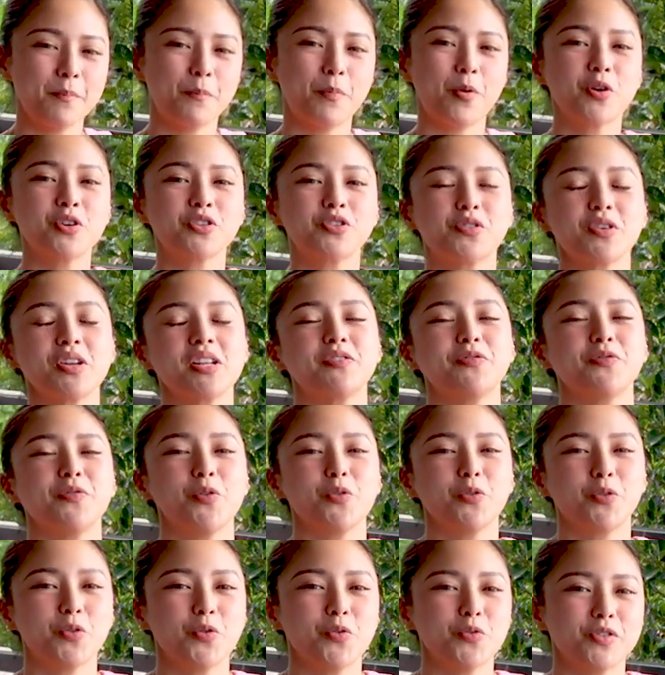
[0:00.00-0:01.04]
portrait
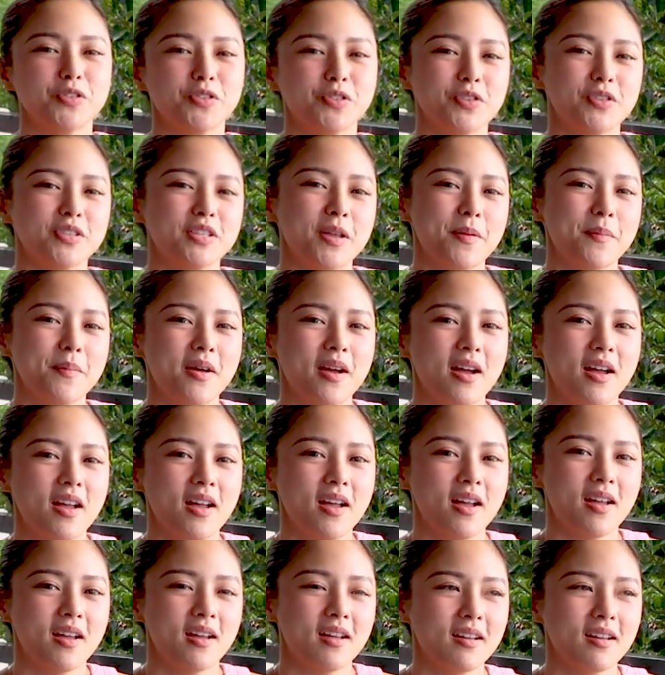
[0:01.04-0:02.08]
photos to sa mga,